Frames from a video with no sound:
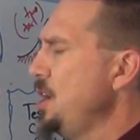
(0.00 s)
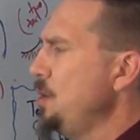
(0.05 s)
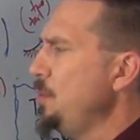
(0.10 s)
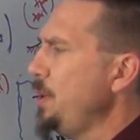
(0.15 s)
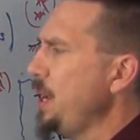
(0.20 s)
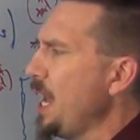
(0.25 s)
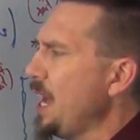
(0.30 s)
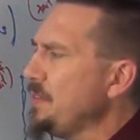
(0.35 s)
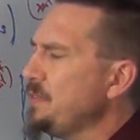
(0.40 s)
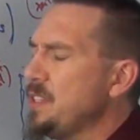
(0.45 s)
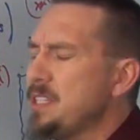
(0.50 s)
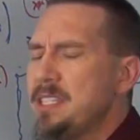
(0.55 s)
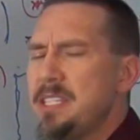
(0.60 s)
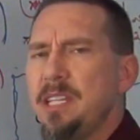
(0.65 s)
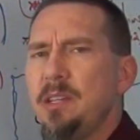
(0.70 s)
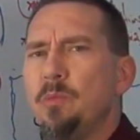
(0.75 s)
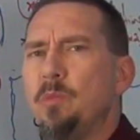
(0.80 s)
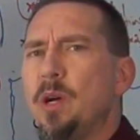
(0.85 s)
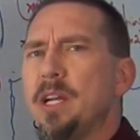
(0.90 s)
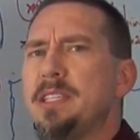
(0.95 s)
We have to
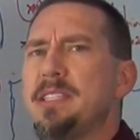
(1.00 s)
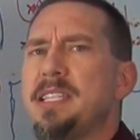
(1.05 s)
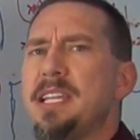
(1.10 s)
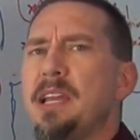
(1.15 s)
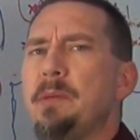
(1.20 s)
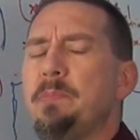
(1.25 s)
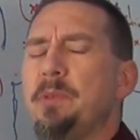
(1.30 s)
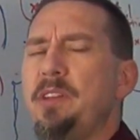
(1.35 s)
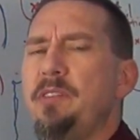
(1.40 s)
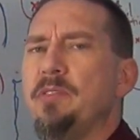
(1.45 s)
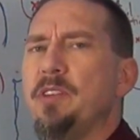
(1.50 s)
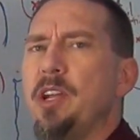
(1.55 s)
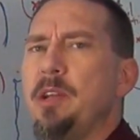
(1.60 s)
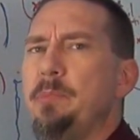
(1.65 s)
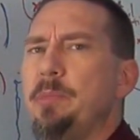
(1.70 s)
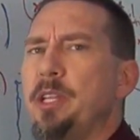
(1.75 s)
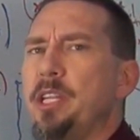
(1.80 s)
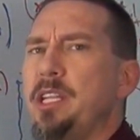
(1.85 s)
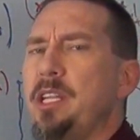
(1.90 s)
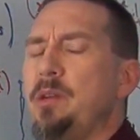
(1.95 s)
see what sampling
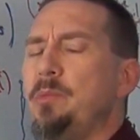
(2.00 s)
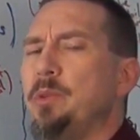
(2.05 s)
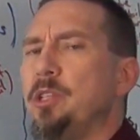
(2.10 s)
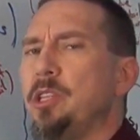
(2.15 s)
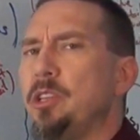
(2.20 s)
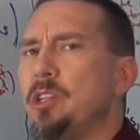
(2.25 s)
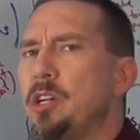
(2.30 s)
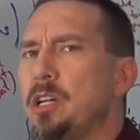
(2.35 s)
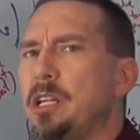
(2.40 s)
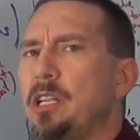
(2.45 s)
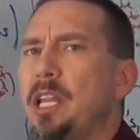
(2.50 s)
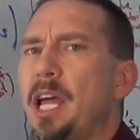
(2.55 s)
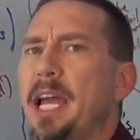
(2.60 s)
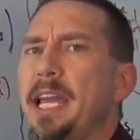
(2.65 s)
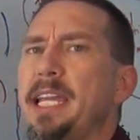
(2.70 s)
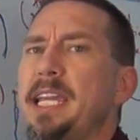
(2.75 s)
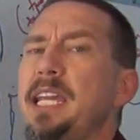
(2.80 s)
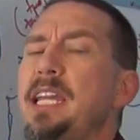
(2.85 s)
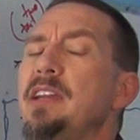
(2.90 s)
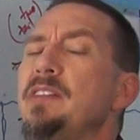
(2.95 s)
variability would look
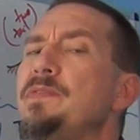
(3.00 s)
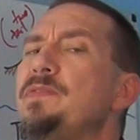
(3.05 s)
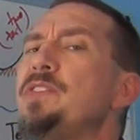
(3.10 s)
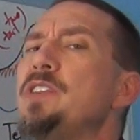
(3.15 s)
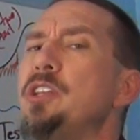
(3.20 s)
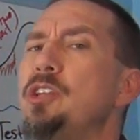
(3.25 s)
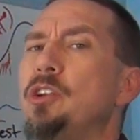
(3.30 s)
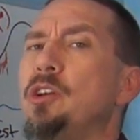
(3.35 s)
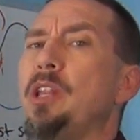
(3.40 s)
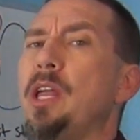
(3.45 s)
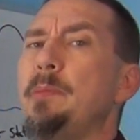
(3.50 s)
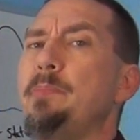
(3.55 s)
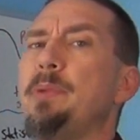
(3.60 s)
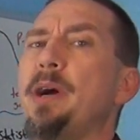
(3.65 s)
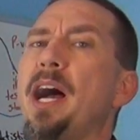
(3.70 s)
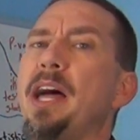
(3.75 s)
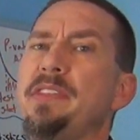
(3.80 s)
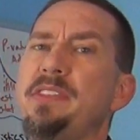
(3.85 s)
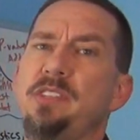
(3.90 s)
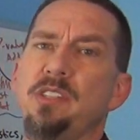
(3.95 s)
like if the null
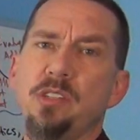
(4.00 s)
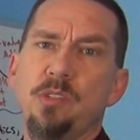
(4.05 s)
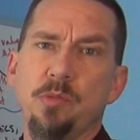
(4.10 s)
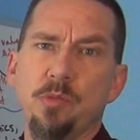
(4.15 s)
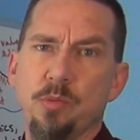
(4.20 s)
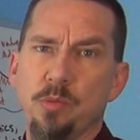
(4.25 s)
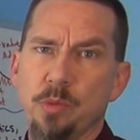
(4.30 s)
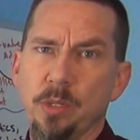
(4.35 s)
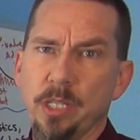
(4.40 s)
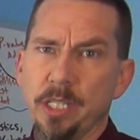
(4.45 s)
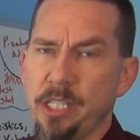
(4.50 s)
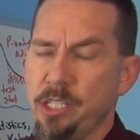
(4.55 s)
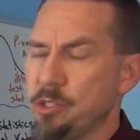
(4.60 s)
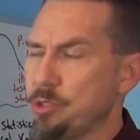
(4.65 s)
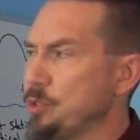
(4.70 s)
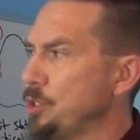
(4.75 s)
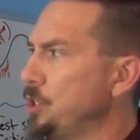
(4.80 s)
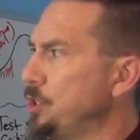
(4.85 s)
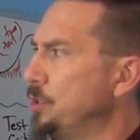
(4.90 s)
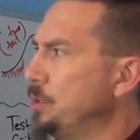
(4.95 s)
hypothesis was really
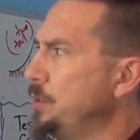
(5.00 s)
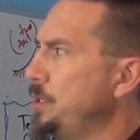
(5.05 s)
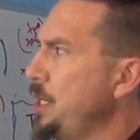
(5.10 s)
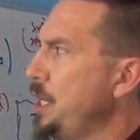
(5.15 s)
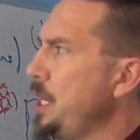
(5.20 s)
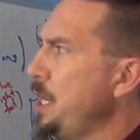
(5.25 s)
true.